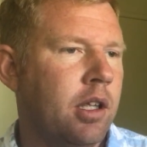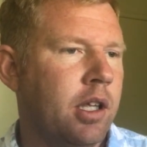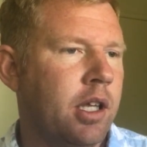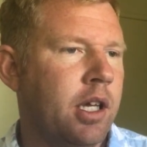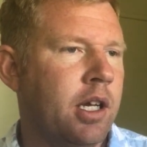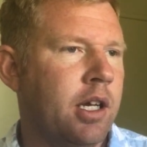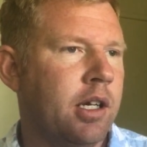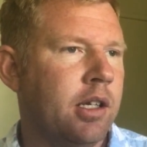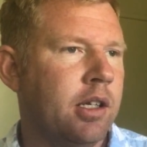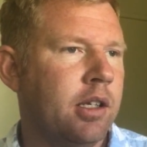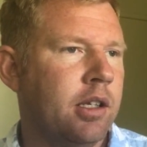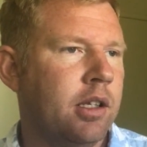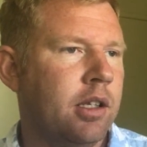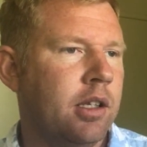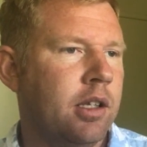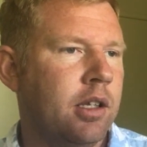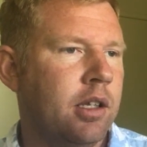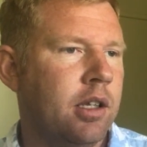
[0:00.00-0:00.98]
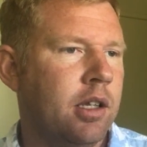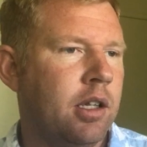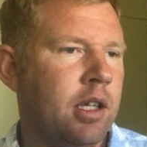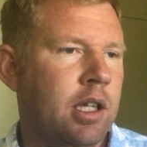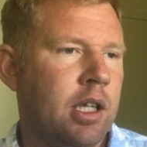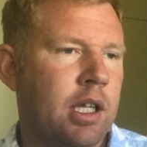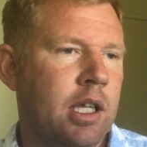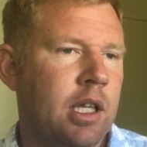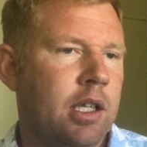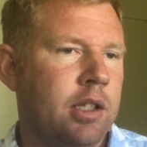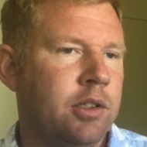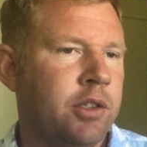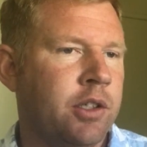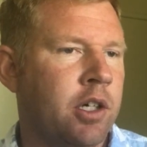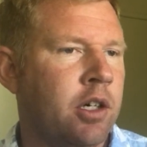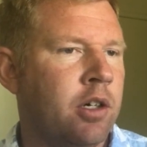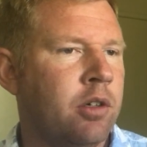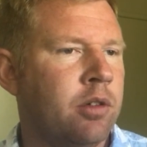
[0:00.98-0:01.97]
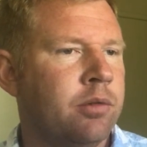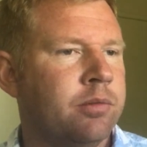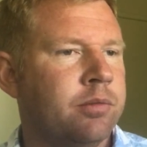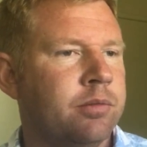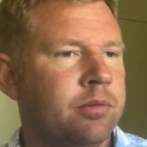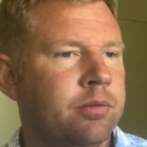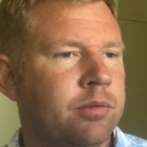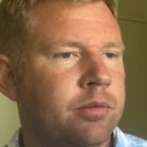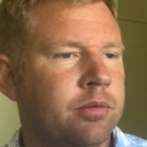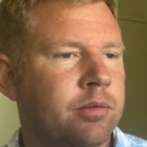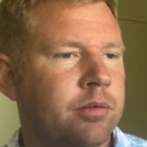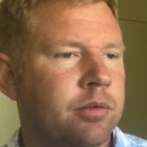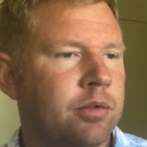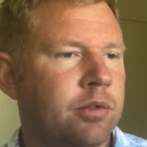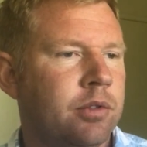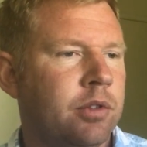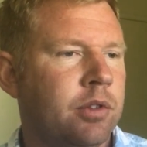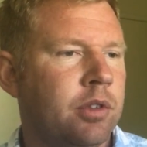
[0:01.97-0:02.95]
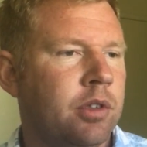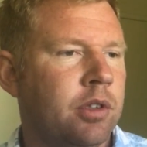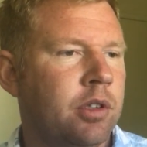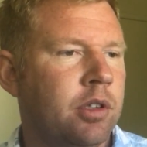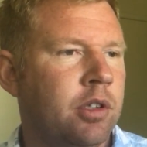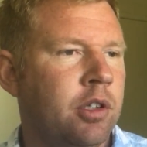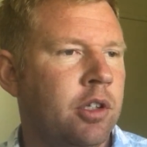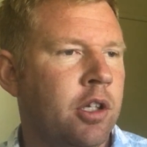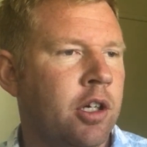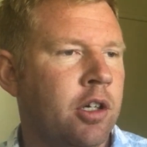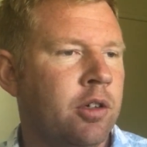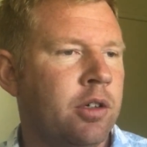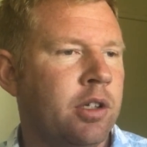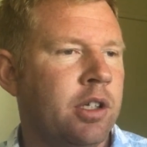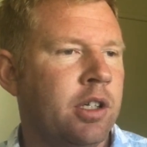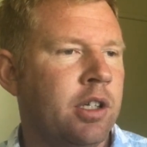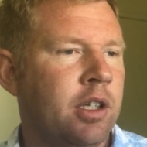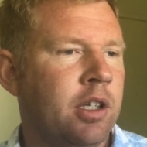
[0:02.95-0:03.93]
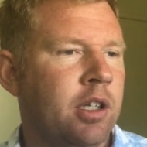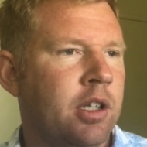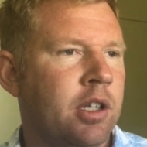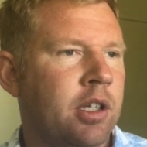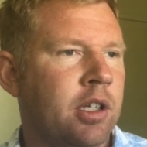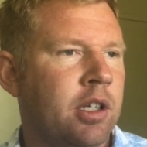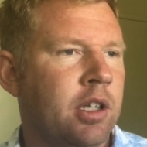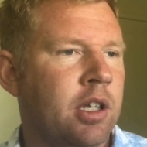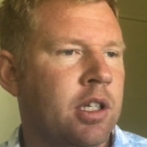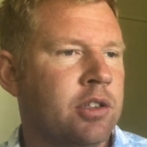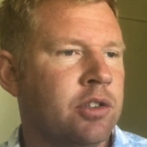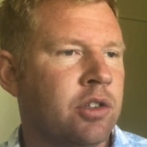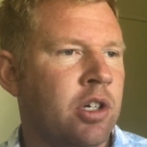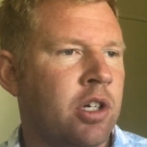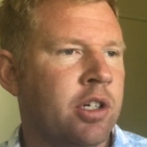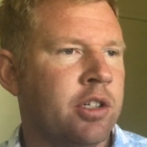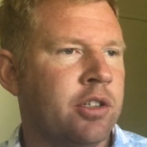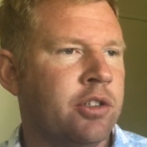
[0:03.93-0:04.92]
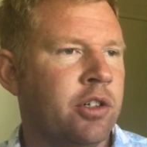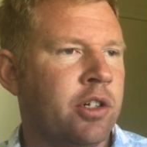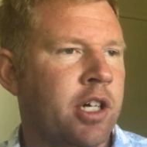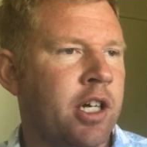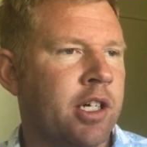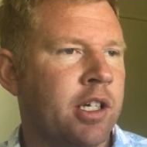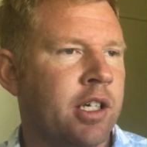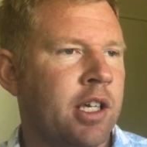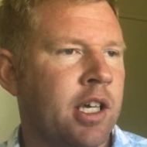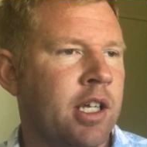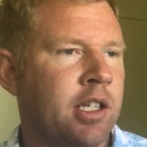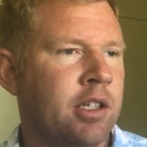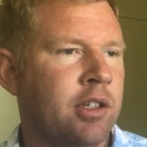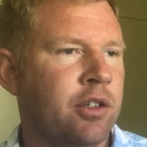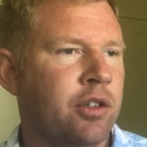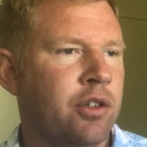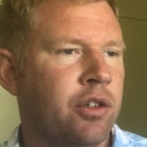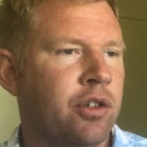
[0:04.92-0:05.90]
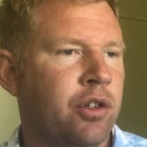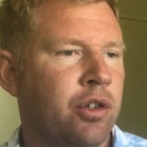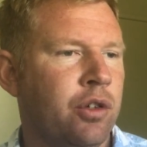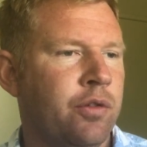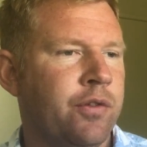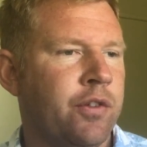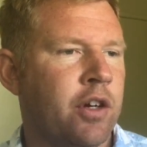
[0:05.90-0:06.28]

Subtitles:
Yeah. So, you know, as long as you're not getting too